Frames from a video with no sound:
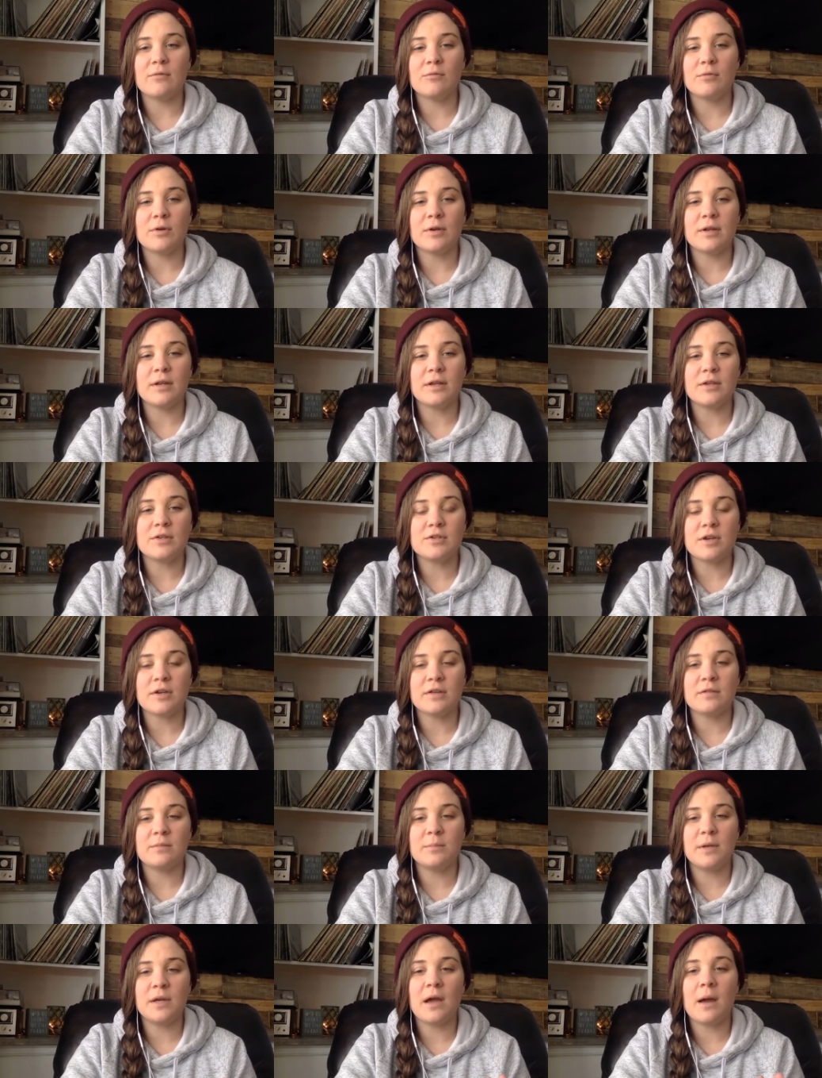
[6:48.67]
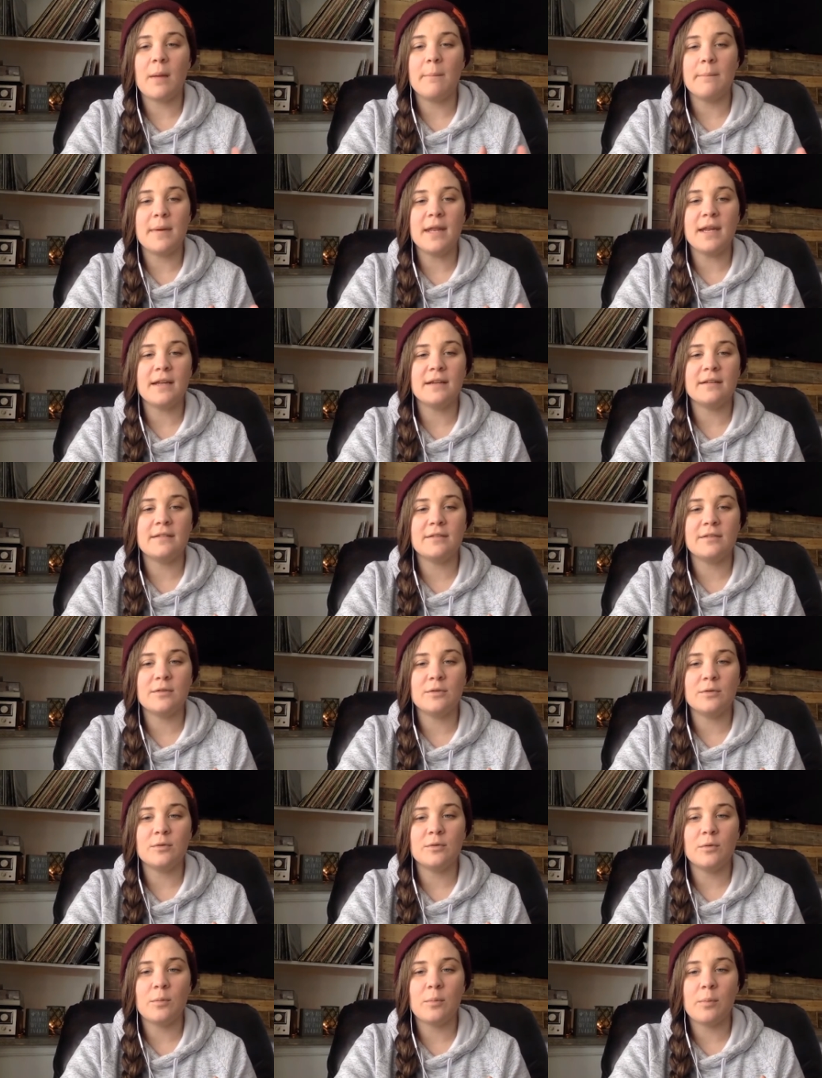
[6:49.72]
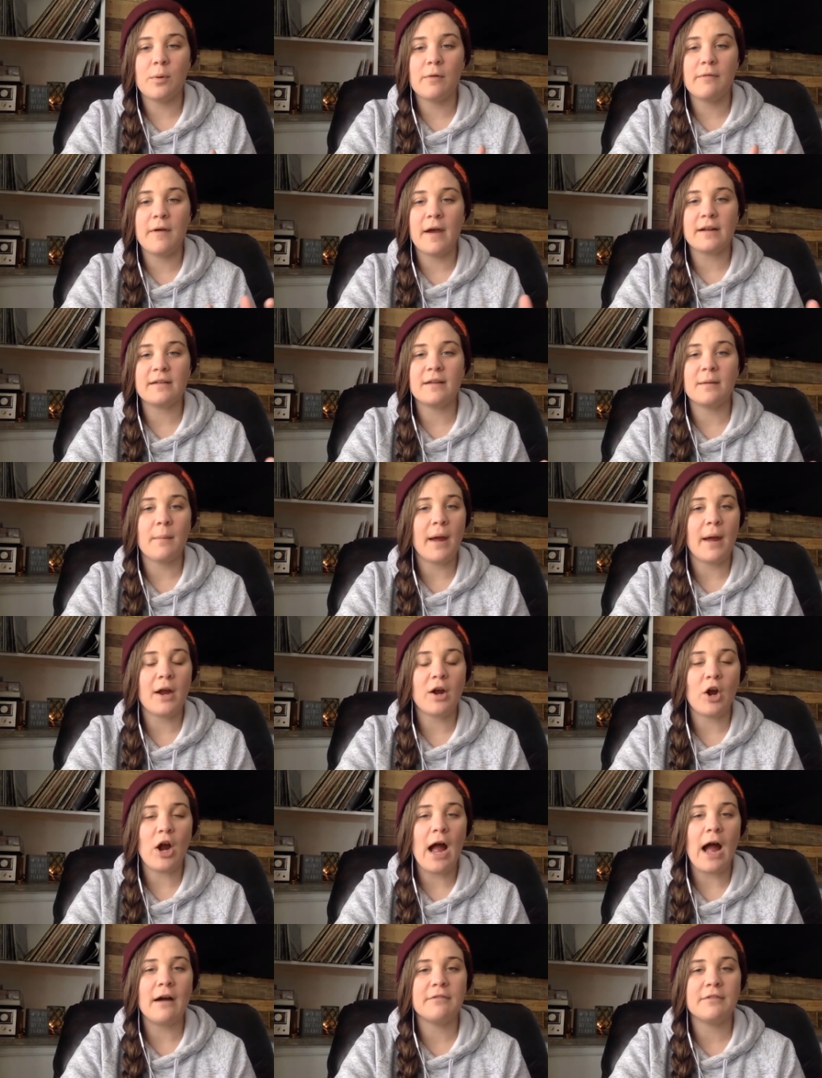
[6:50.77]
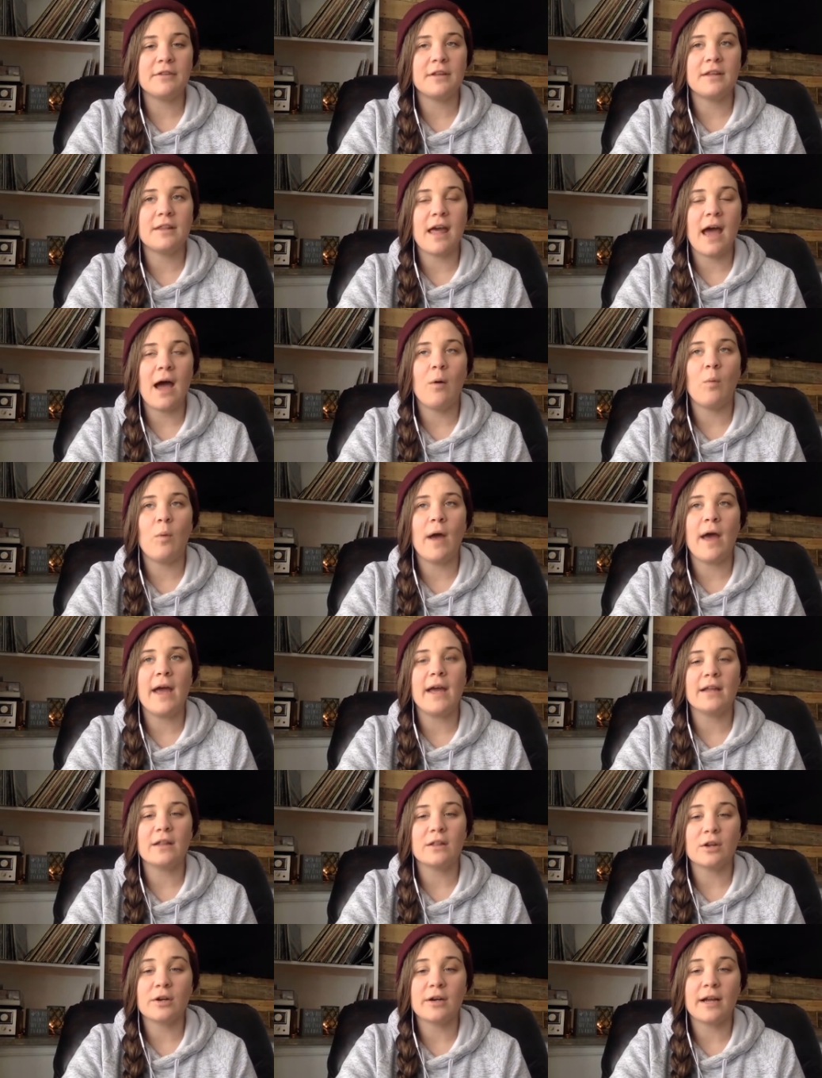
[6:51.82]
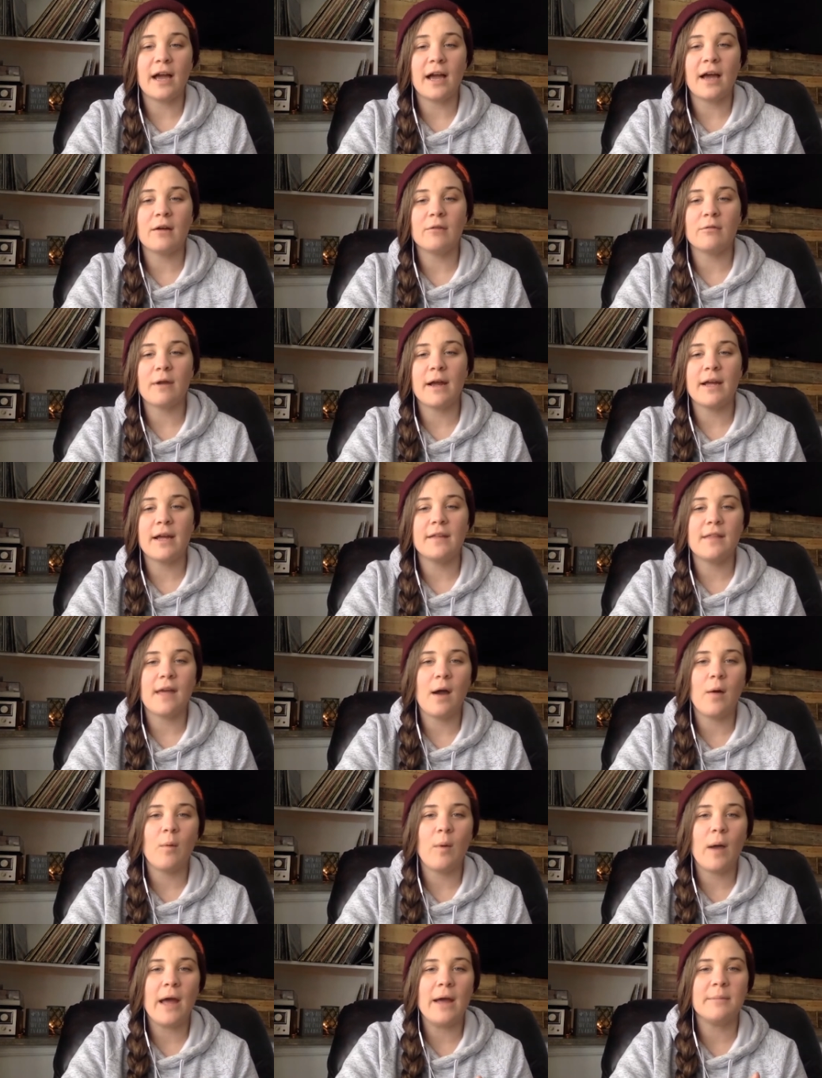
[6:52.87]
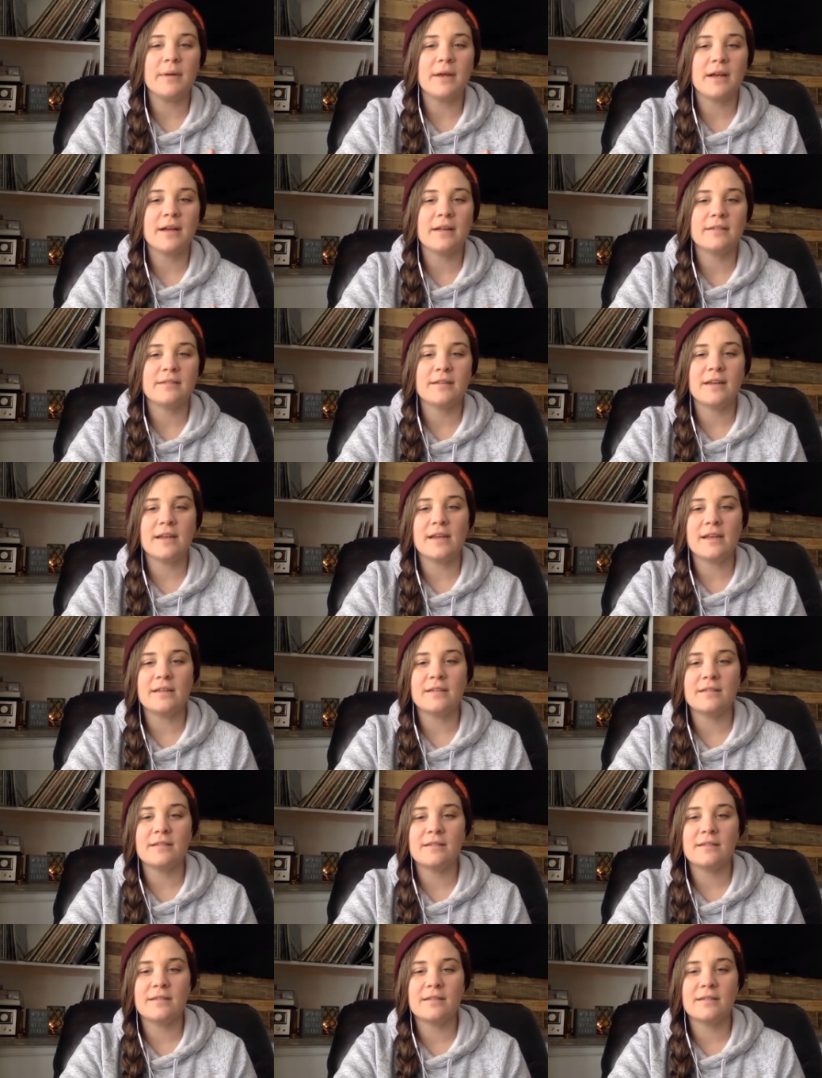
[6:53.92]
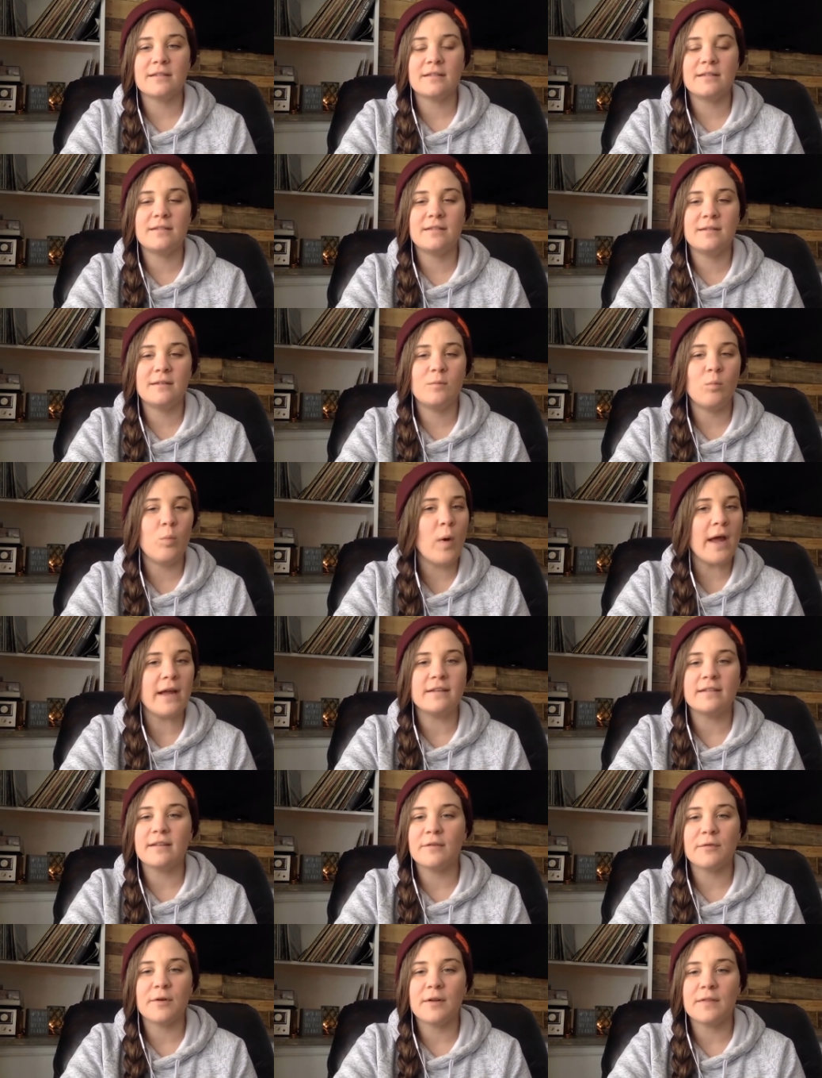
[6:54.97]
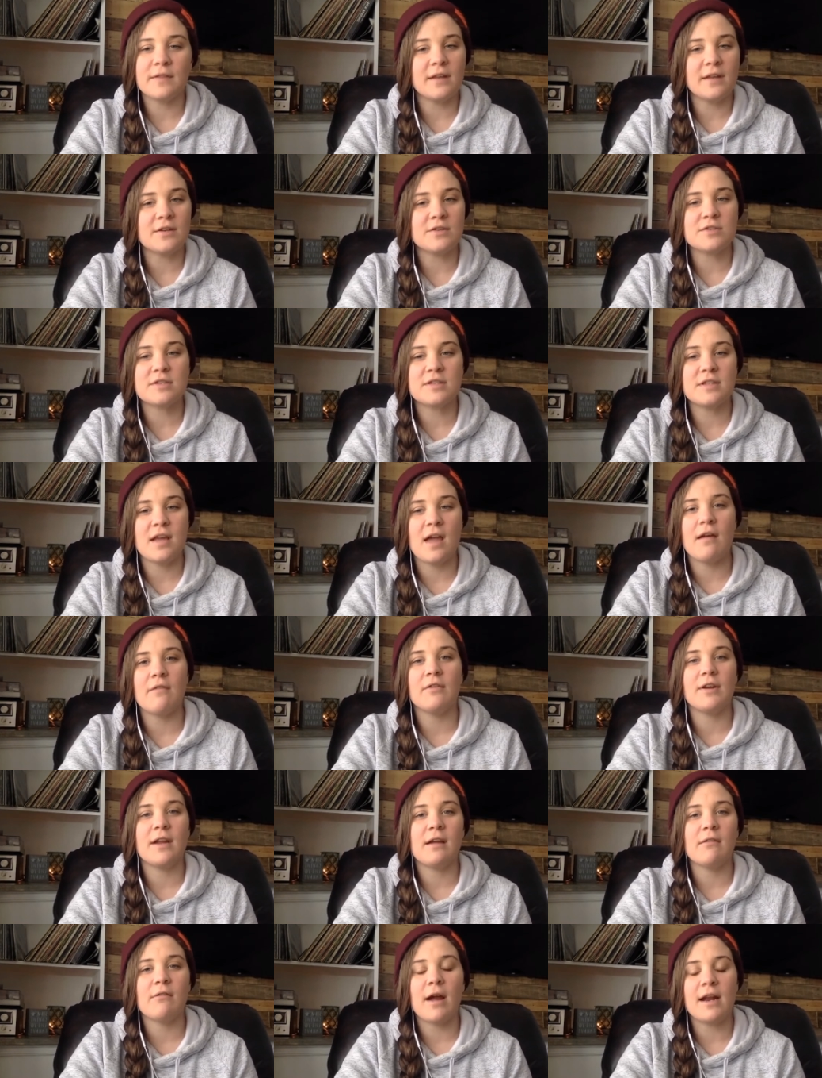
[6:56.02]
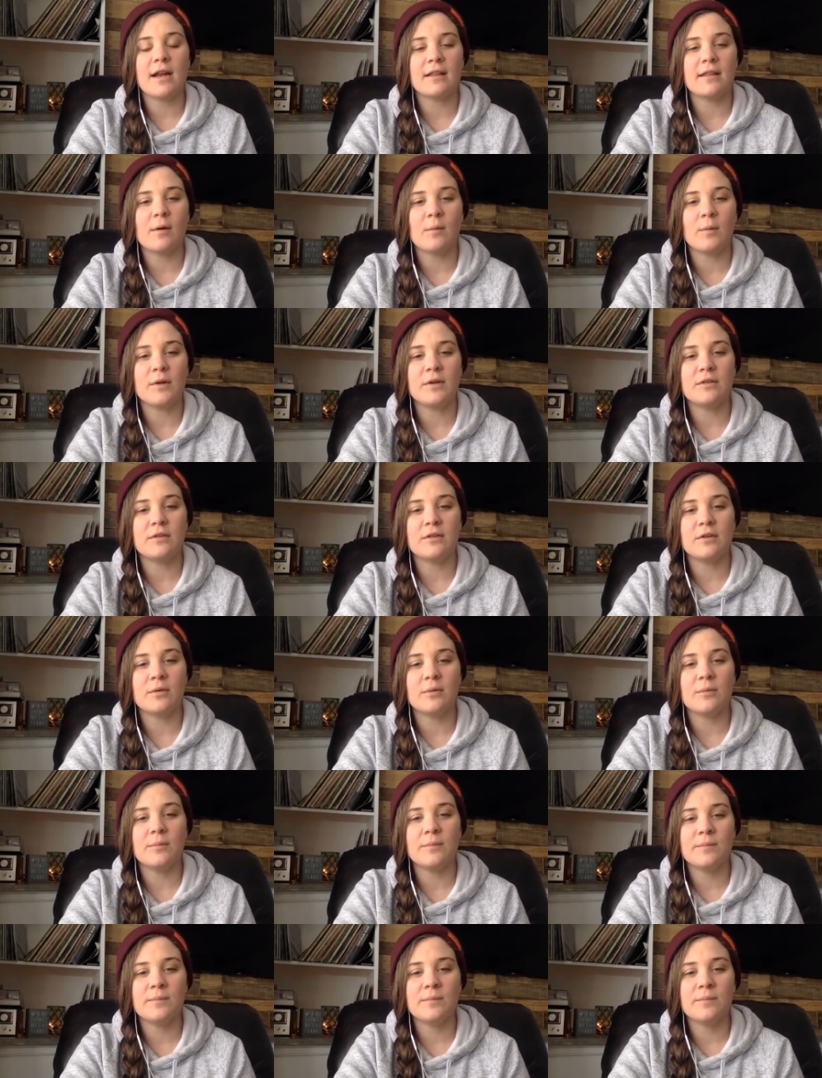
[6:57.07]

really just be committed to perfecting my craft in that way and learning how to write in that way, because it is way different than just the everyday writing that we do.